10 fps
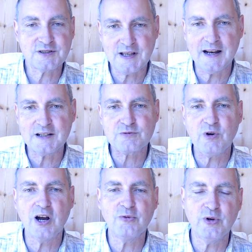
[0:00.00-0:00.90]
That is
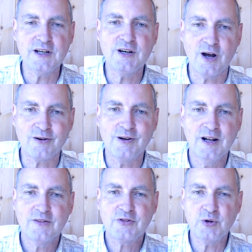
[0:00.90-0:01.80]
why we know
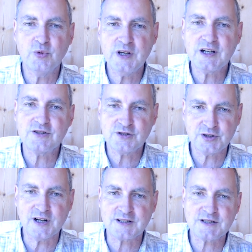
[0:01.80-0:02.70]
that we can
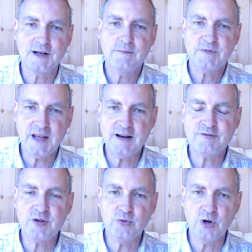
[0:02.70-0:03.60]
trust
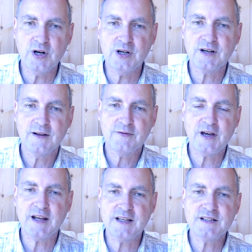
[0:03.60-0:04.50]
every word
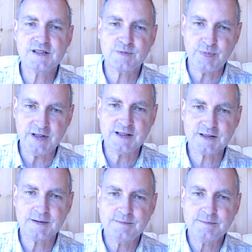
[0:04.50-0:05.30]
that he speaks.